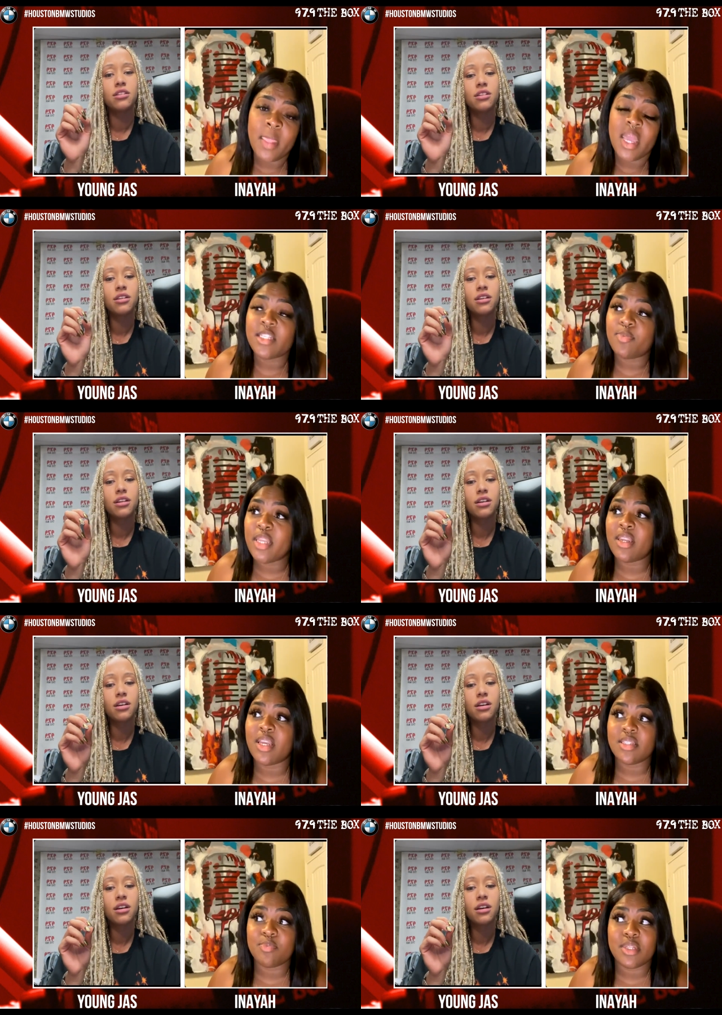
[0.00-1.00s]
Speaker 1: It's been
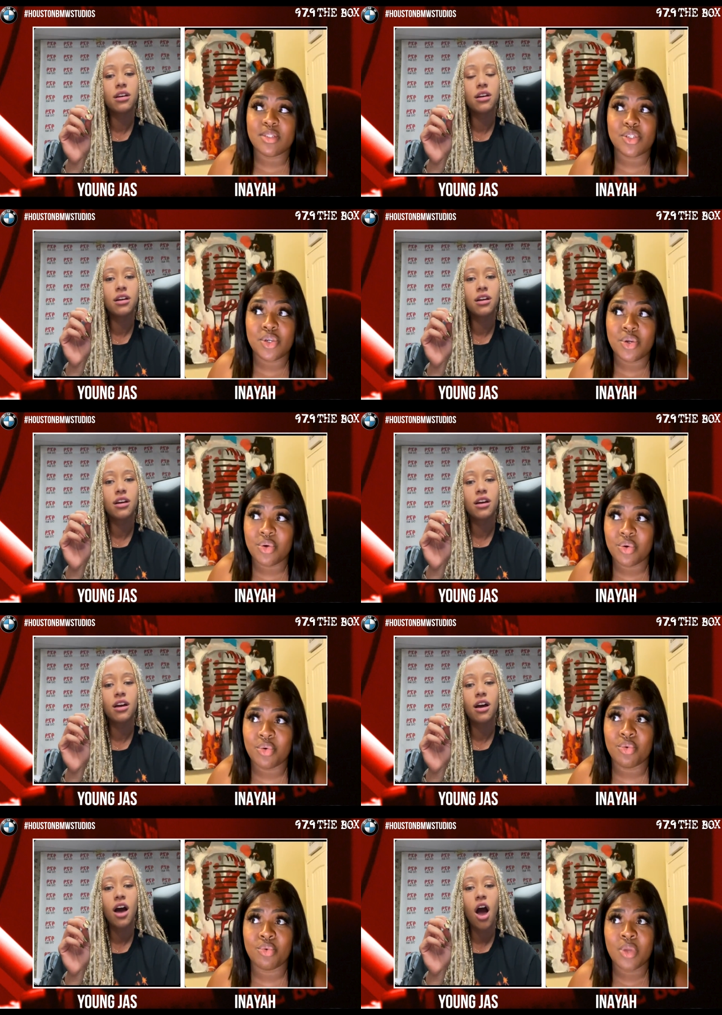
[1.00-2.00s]
it's been
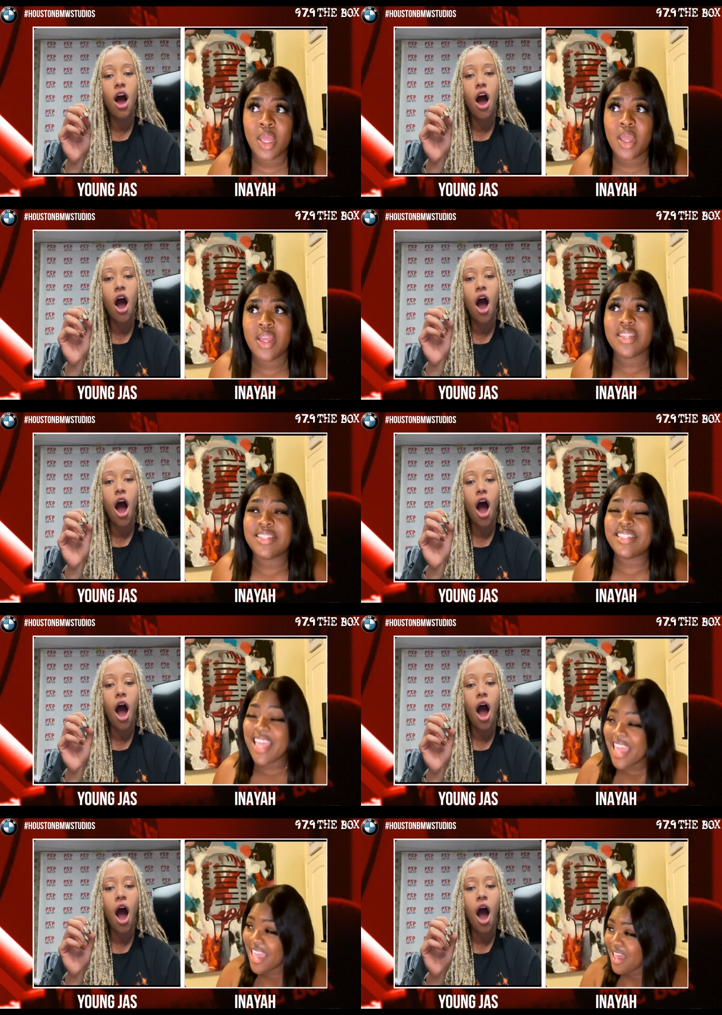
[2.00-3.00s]
two.
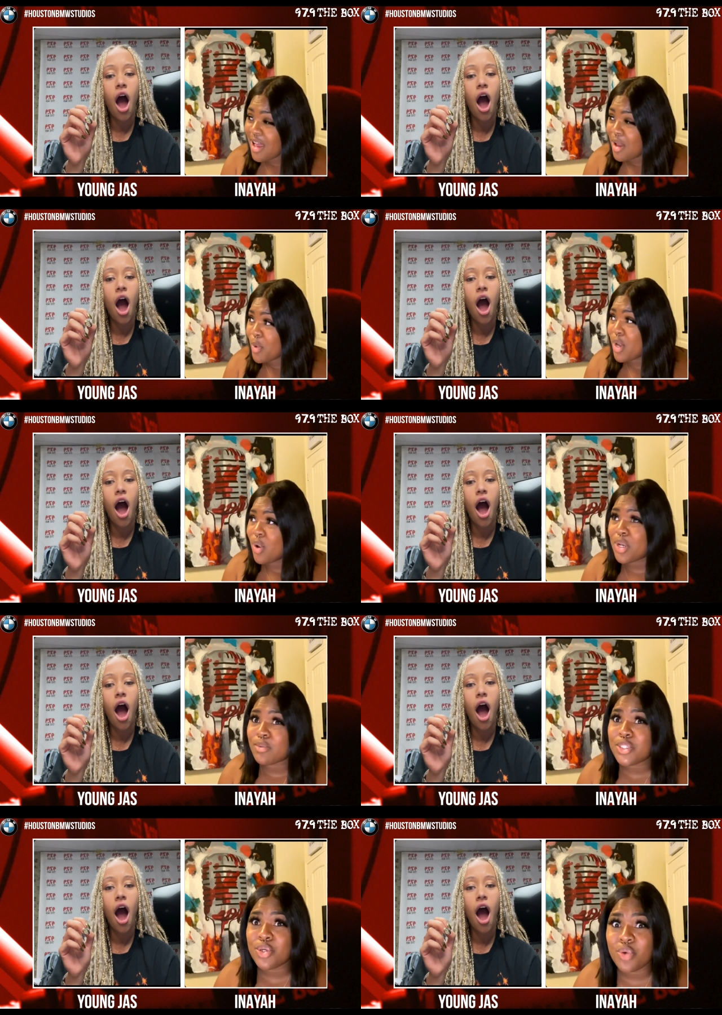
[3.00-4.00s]
Damn, we're going on
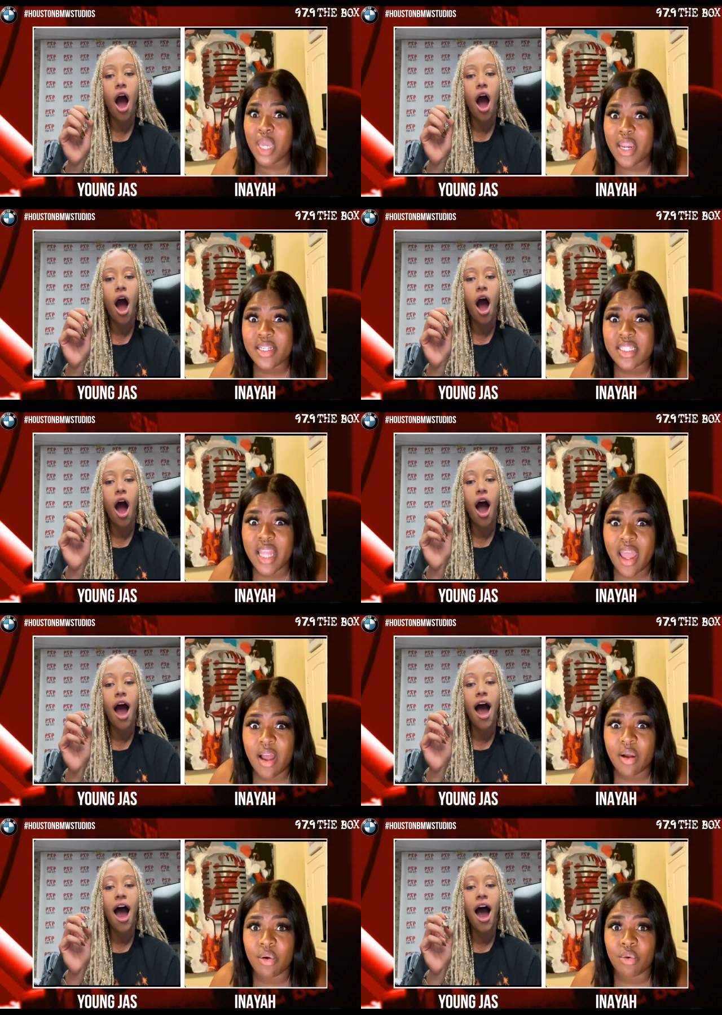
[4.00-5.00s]
two years
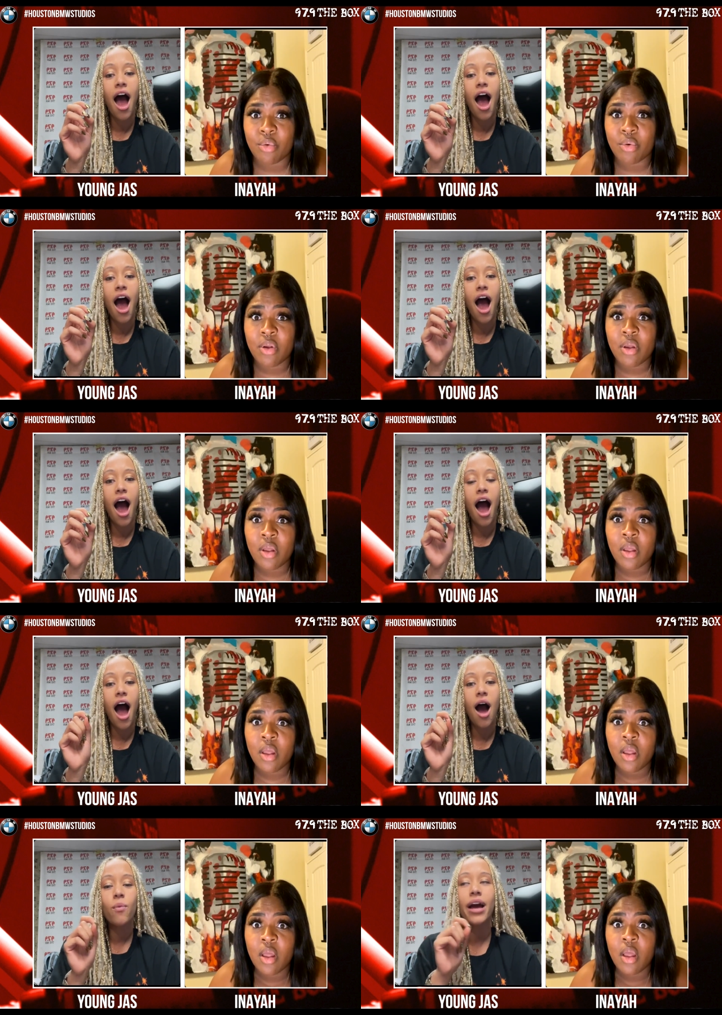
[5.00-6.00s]
now.
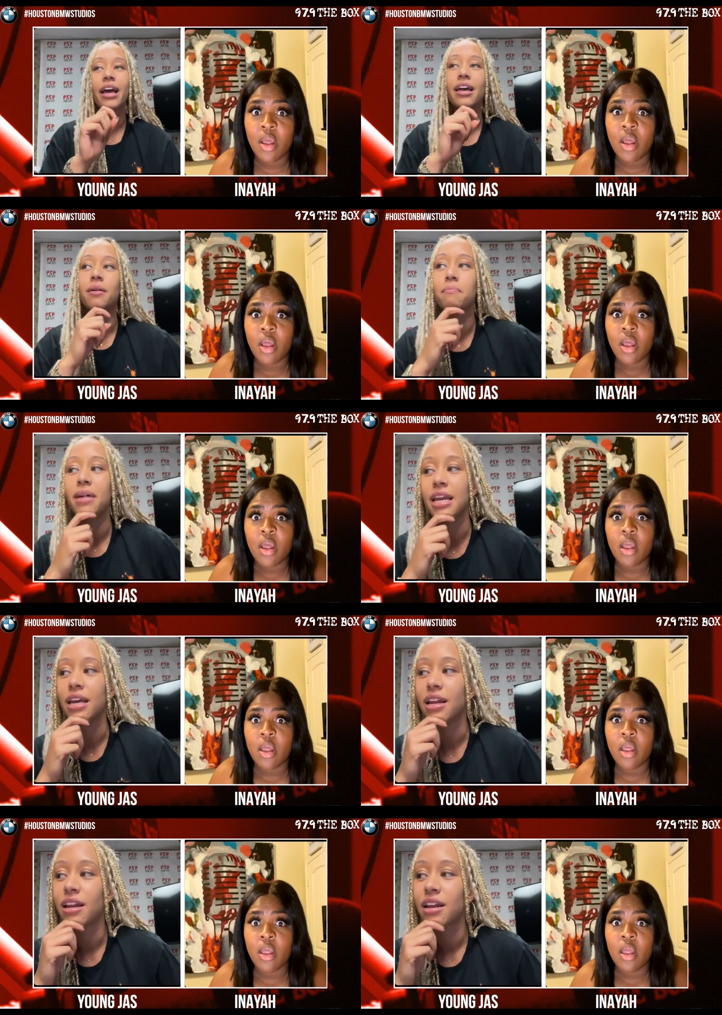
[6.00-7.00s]
Wait a minute.
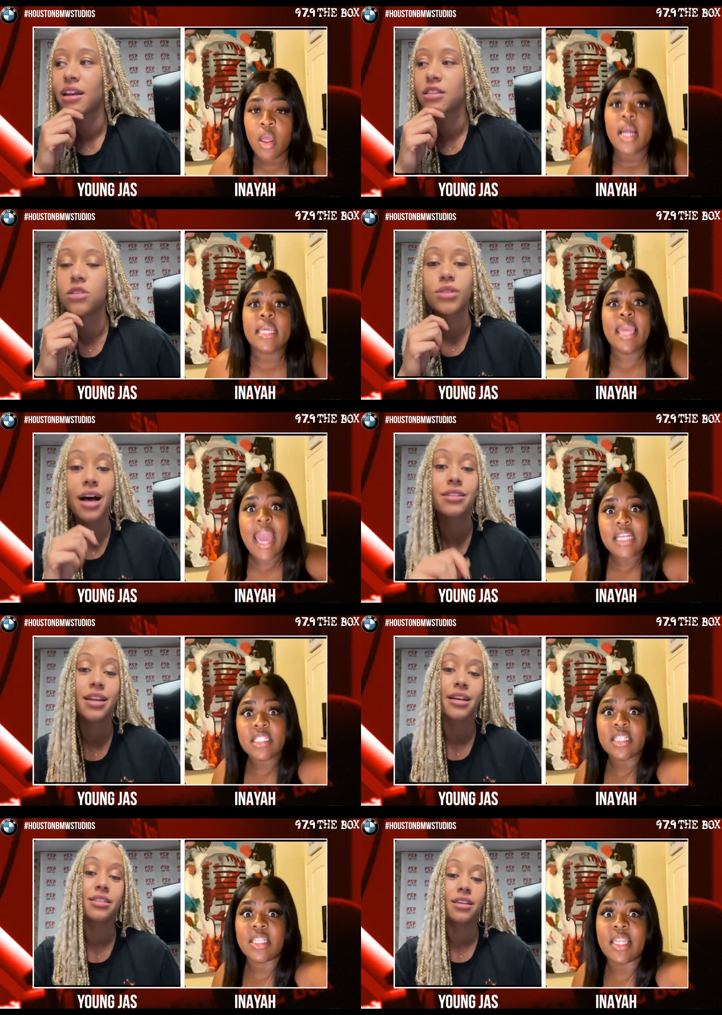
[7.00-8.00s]
2000- yes,
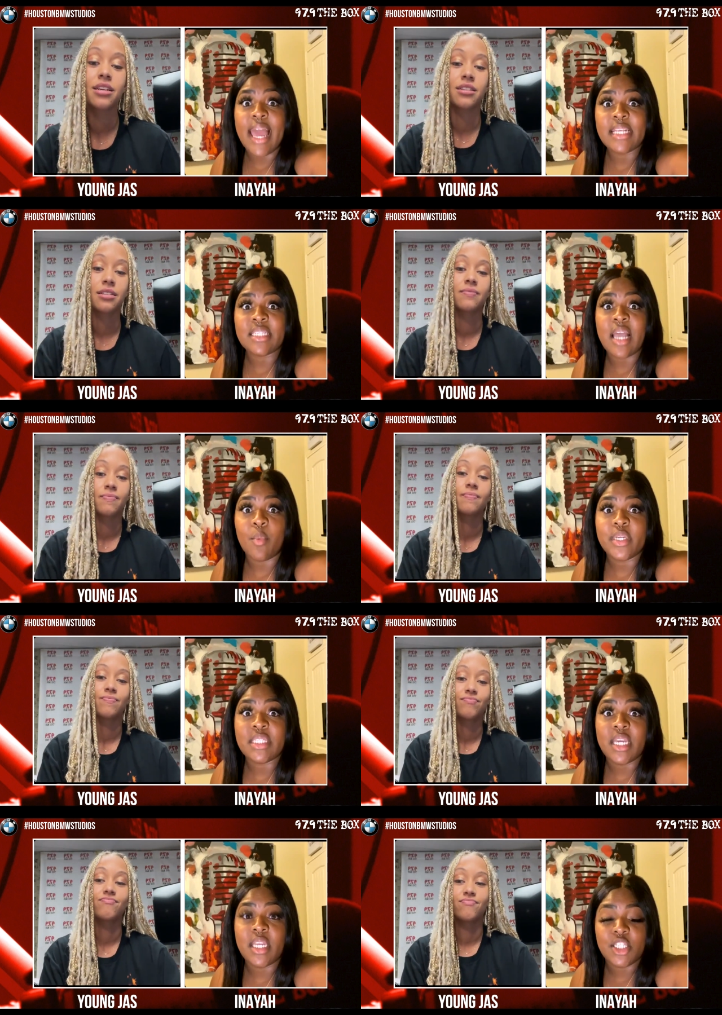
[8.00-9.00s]
because the last time we
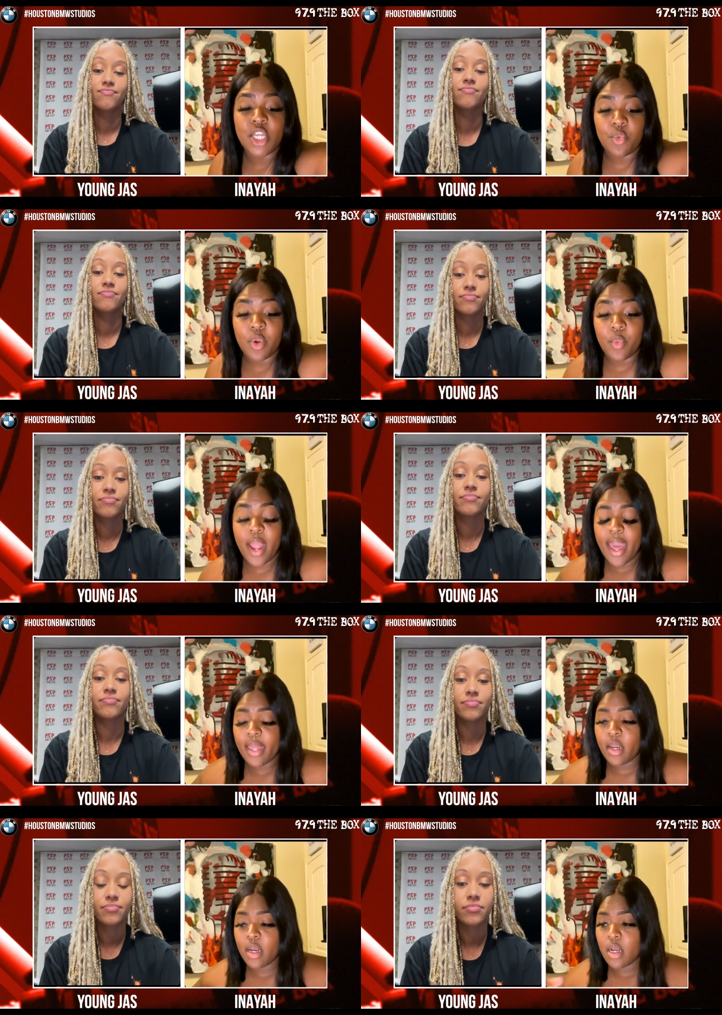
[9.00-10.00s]
seen each other, we were
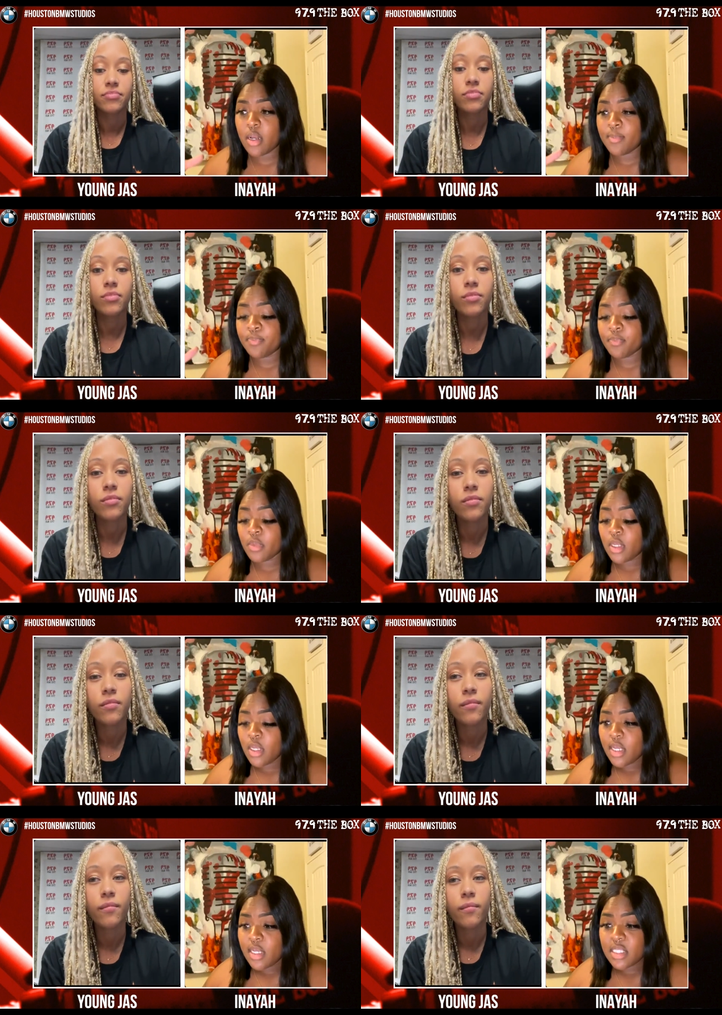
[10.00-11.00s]
at um
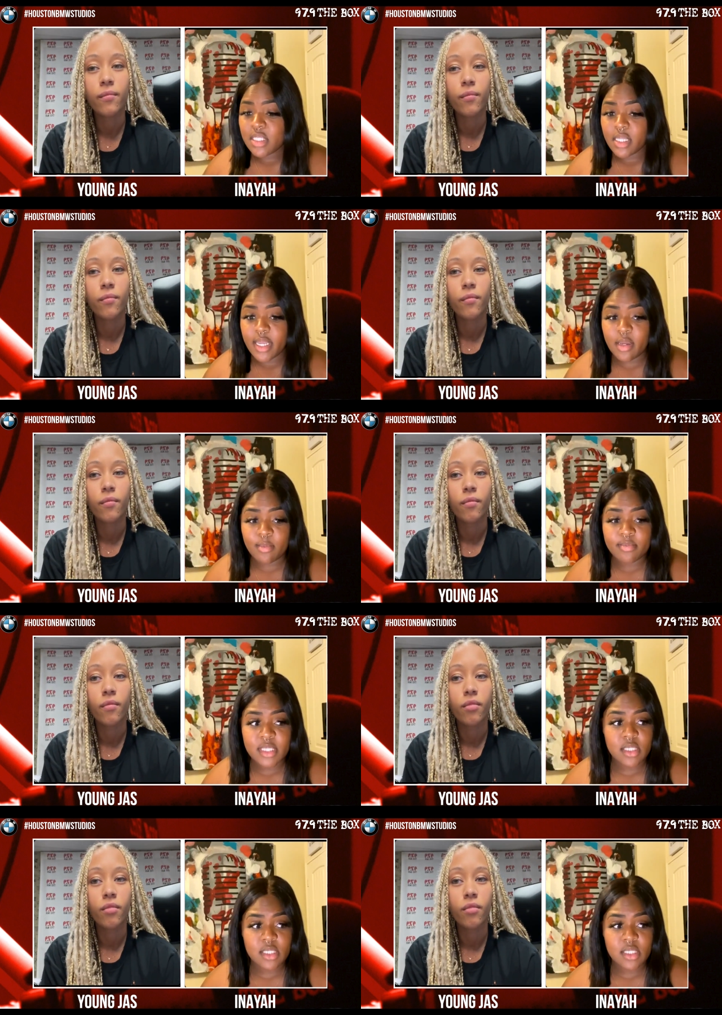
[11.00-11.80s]
Slim's